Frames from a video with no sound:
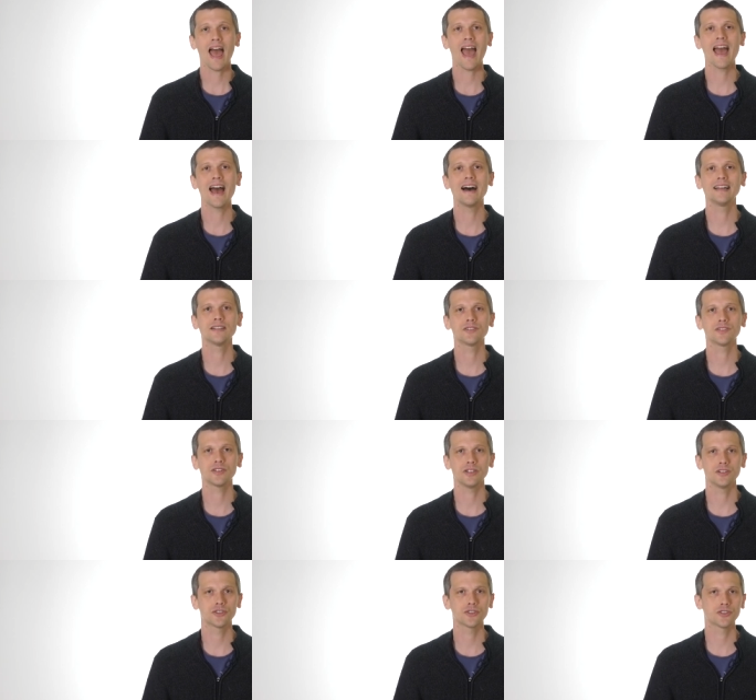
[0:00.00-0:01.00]
And
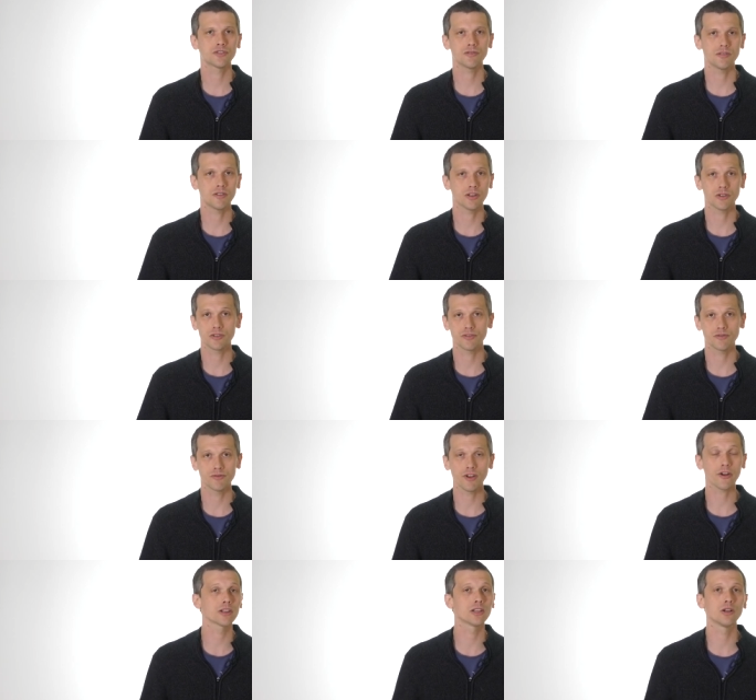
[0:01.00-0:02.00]
since there's
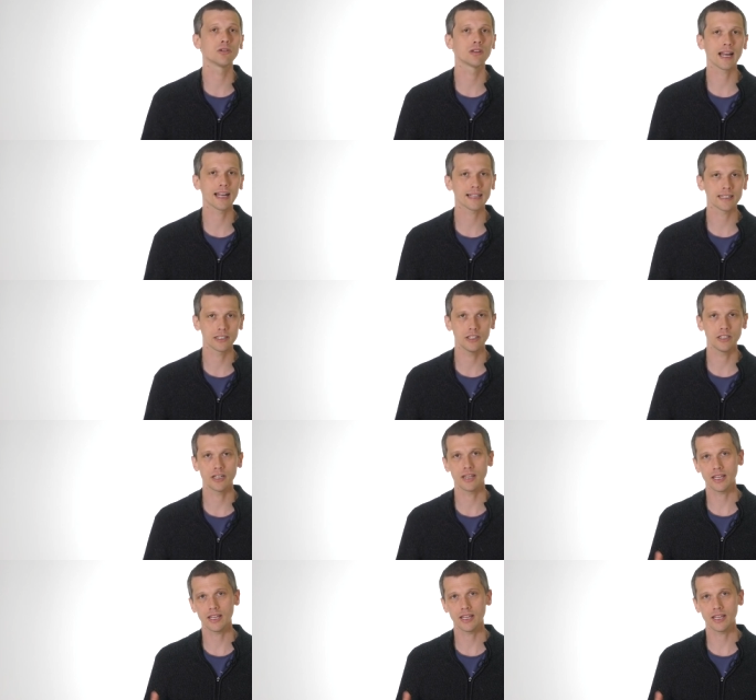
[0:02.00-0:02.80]
very low likelihood